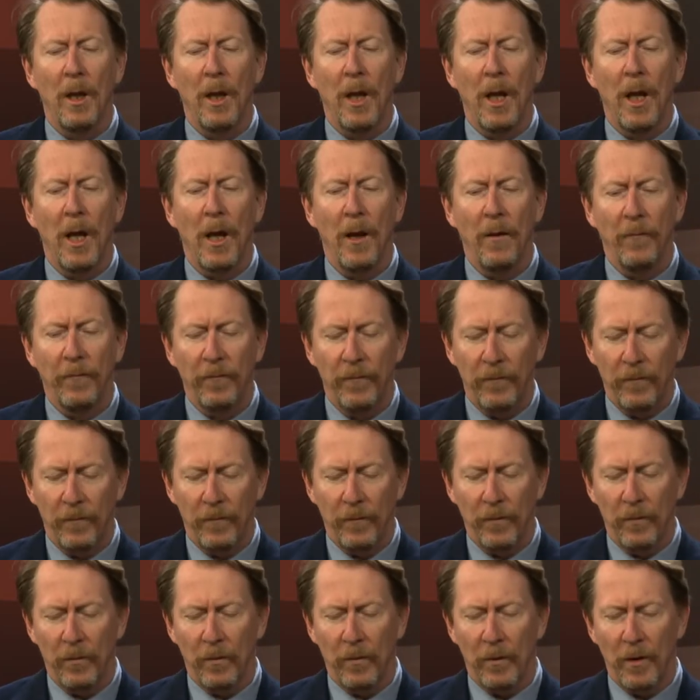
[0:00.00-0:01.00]
If
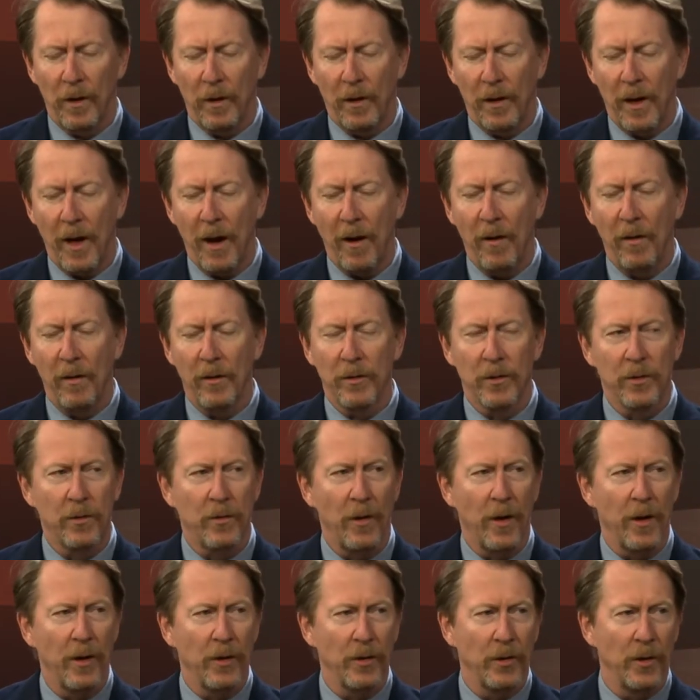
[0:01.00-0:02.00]
the current
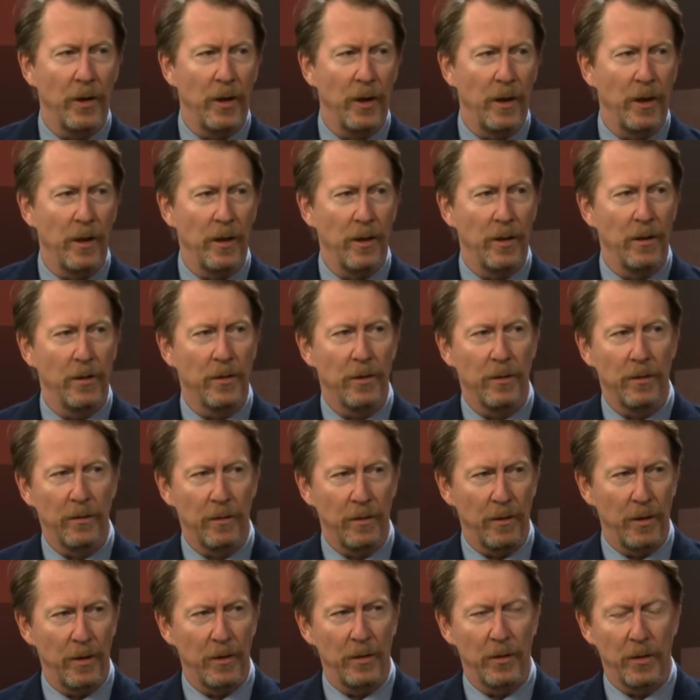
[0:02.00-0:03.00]
strategy is,
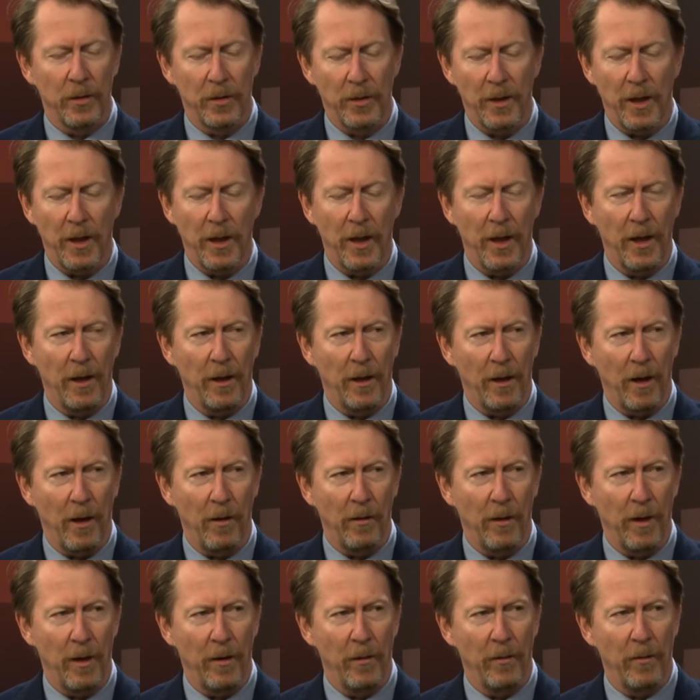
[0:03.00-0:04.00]
as you say,
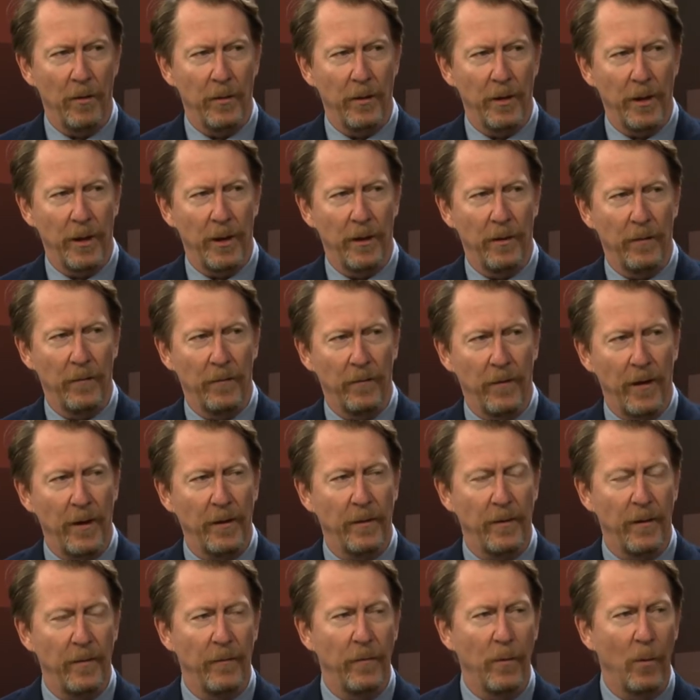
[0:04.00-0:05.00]
incoherent,
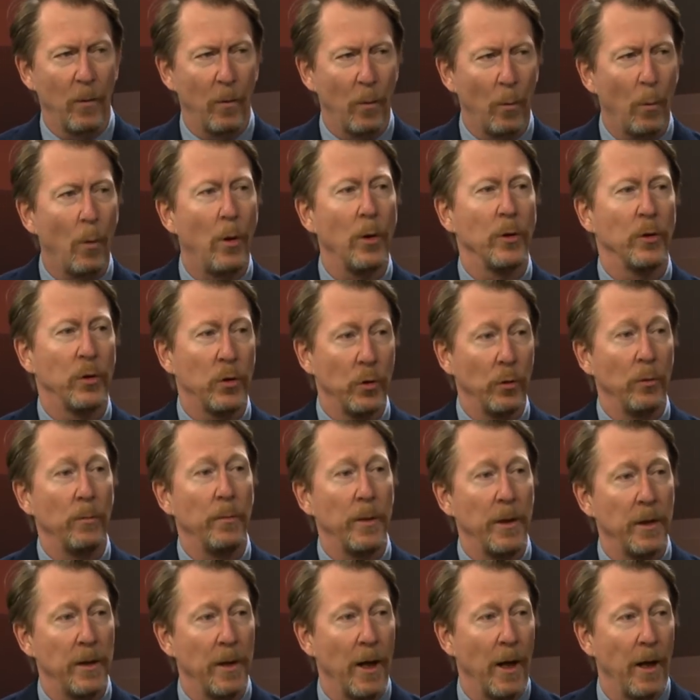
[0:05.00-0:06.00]
ineffective, what should
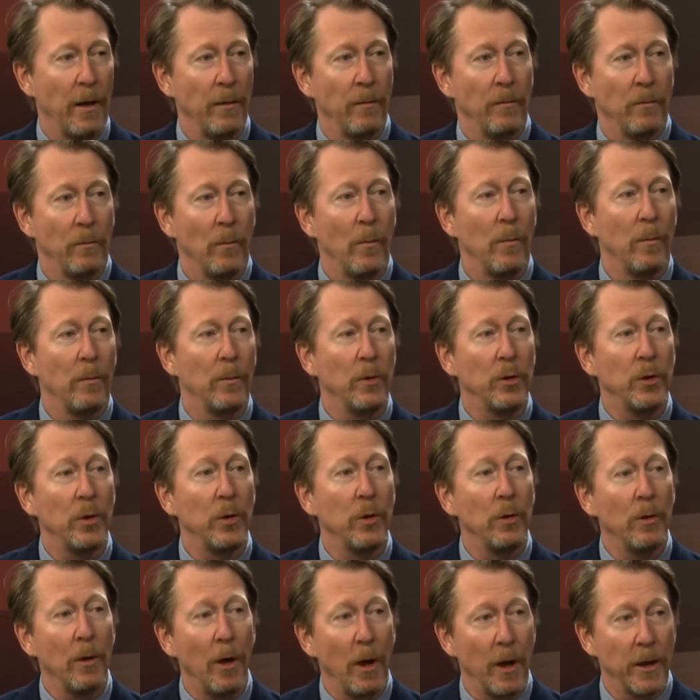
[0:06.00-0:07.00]
be done? What would
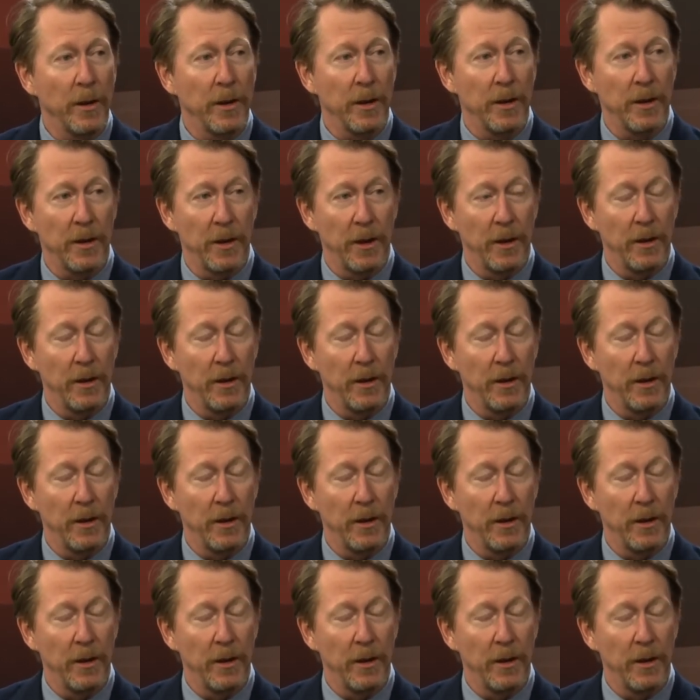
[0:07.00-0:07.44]
you like to see